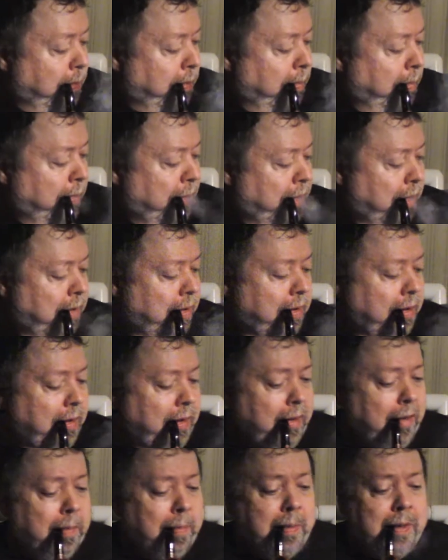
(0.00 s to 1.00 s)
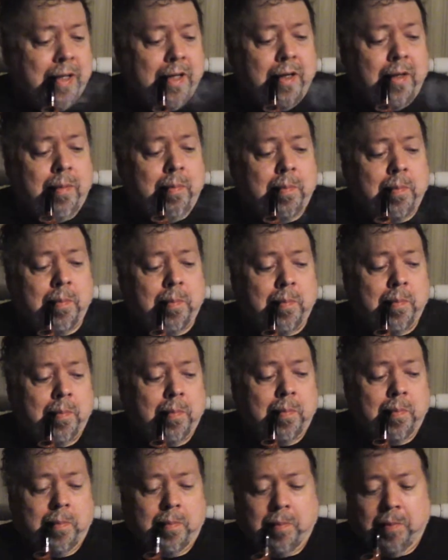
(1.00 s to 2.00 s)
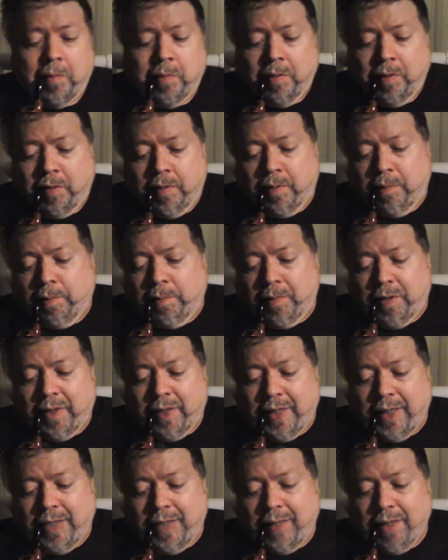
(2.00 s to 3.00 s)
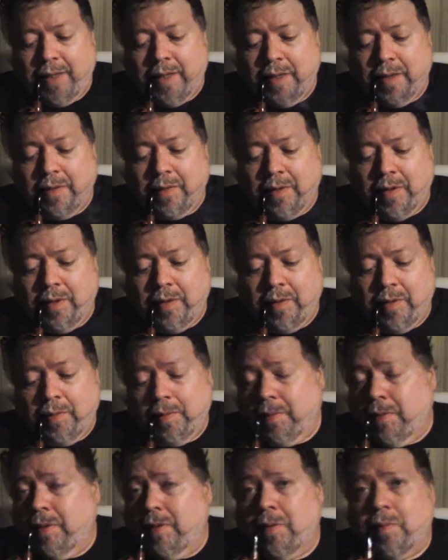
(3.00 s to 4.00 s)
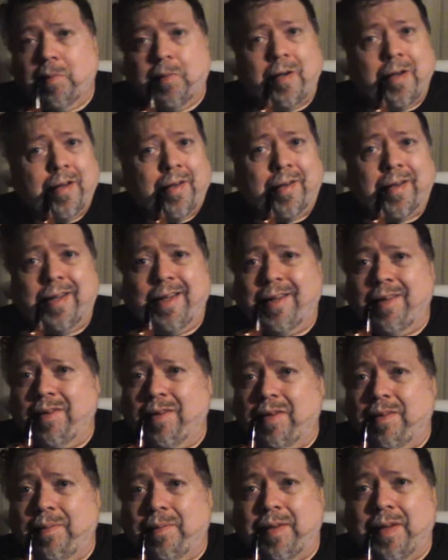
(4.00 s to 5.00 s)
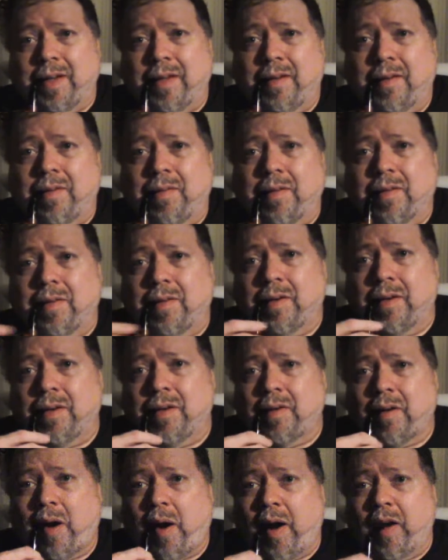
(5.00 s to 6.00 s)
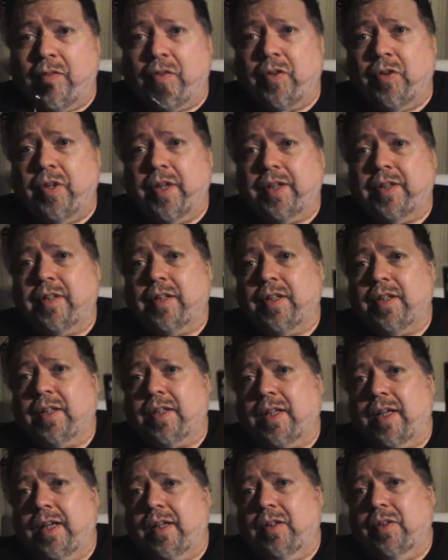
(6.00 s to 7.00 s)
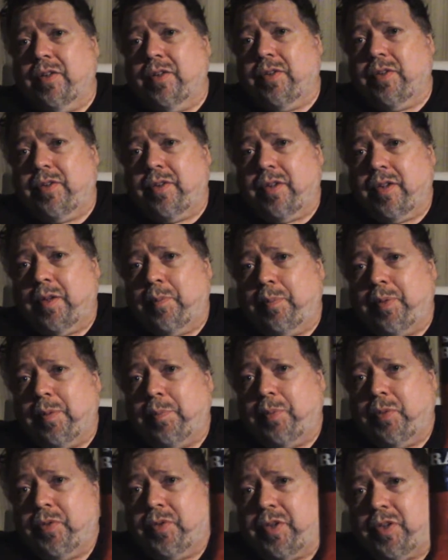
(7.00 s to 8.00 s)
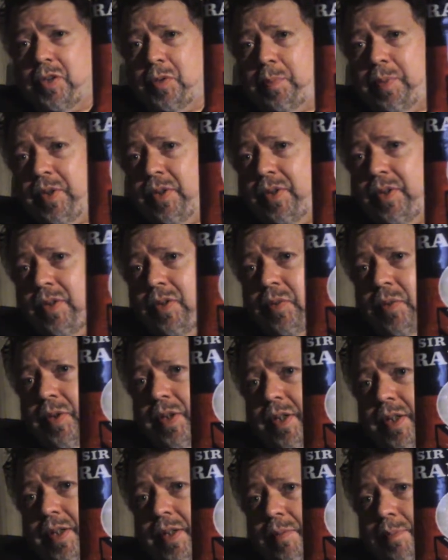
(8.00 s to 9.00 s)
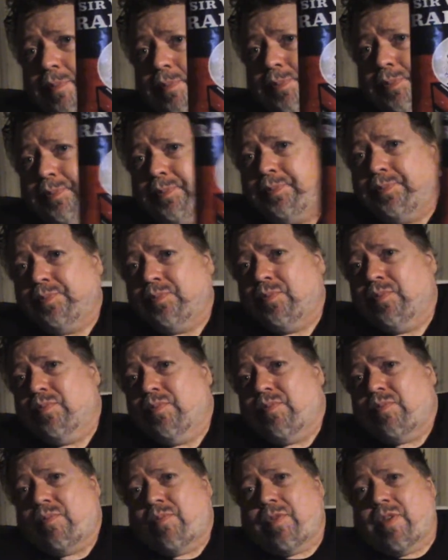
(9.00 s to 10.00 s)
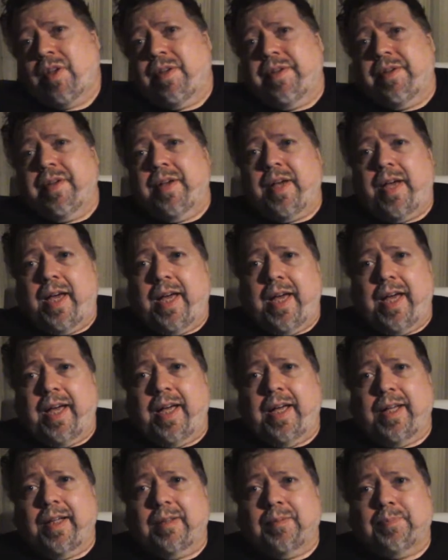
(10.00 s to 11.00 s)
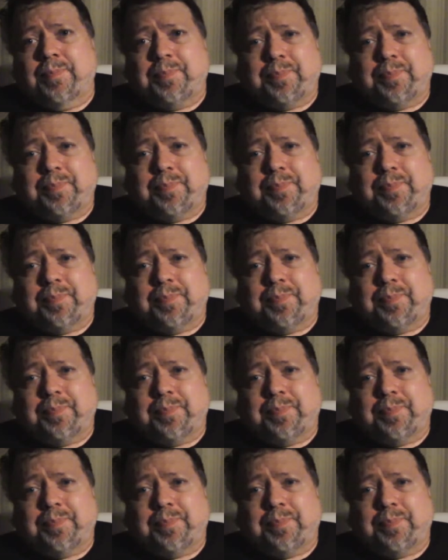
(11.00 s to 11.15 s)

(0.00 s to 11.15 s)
But it's a nice blend, and you can watch countless videos on it if you'd like to get countless people's experience with it, and